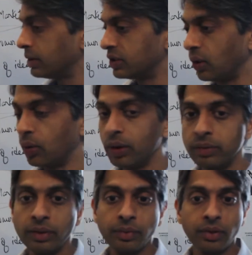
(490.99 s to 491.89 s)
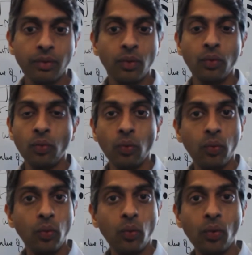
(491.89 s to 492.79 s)
So
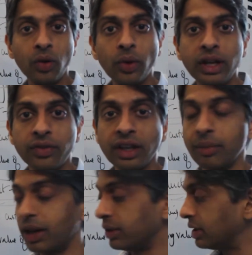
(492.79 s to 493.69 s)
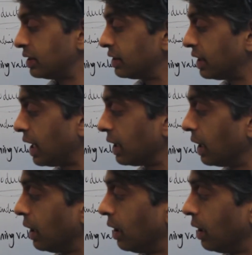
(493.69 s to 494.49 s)
one way to think about this is that